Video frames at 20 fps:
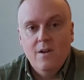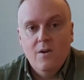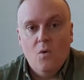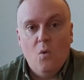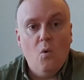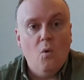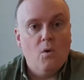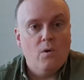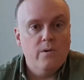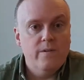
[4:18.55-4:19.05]

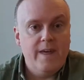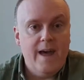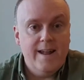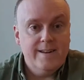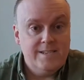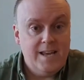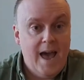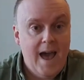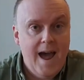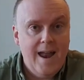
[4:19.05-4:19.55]
or that
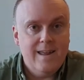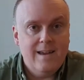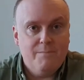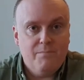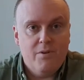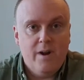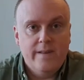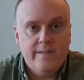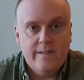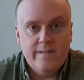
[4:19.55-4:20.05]
tannic
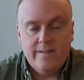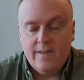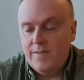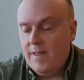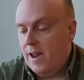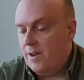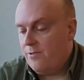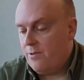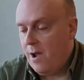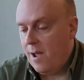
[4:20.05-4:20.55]
presence and
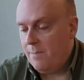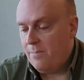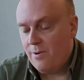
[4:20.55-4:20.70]
that drying